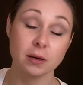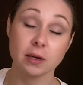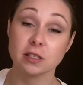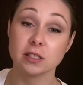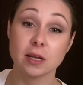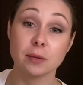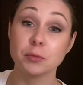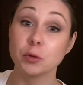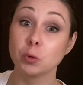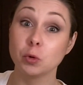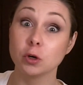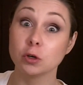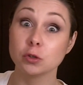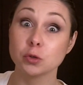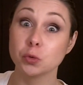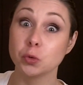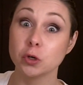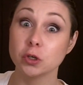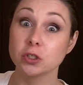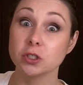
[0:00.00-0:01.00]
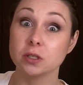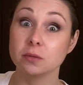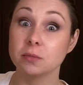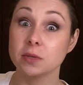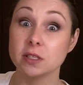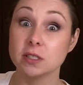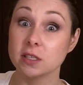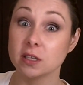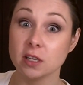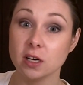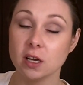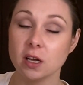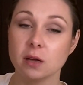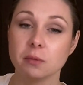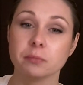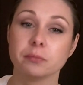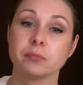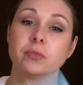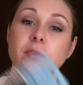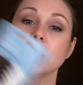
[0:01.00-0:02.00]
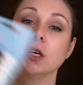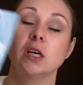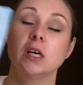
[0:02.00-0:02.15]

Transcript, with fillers: because um, I'm the world's worst at messing it up,